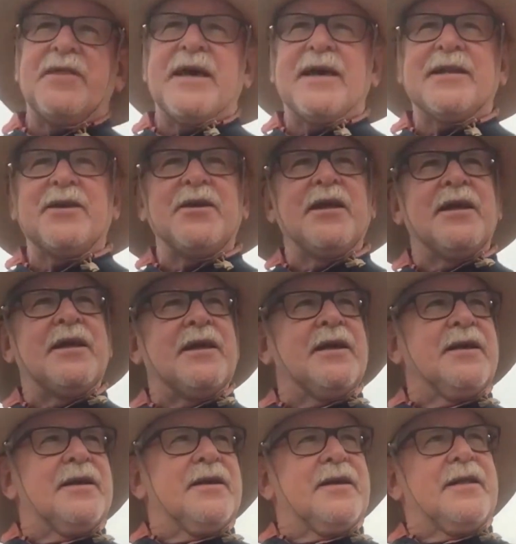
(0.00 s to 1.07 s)
that
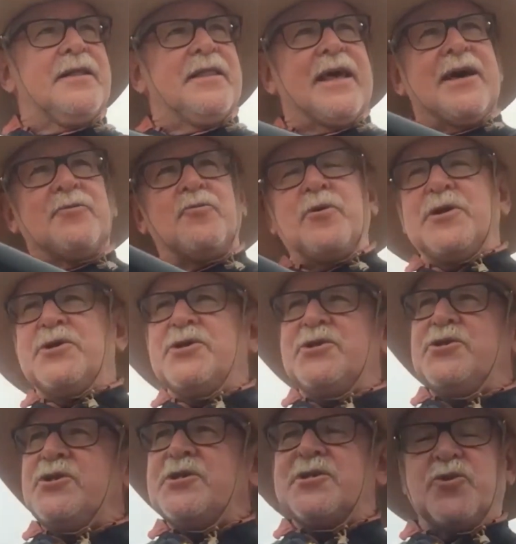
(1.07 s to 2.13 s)
which
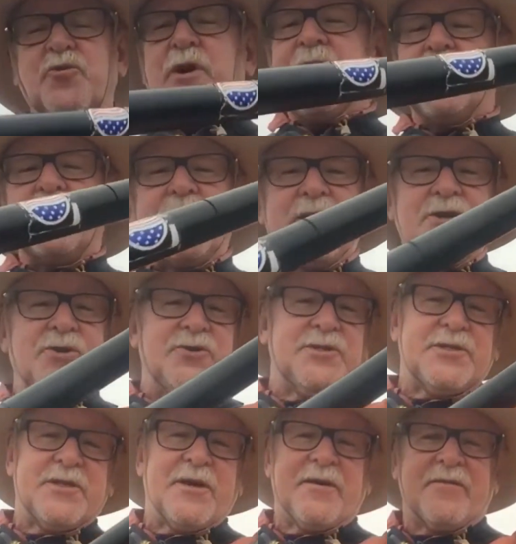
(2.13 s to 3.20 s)
is just greater than
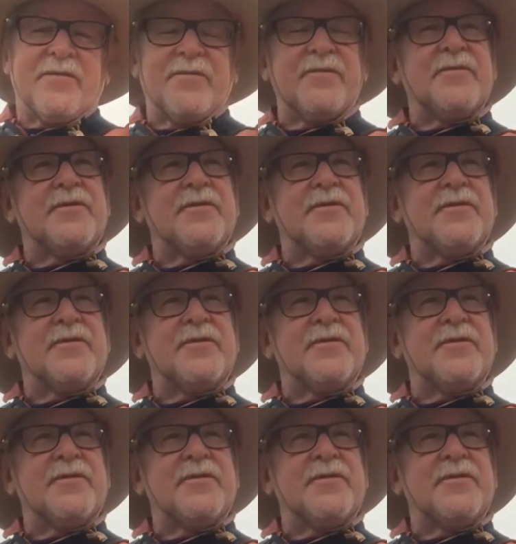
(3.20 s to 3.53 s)
yourself,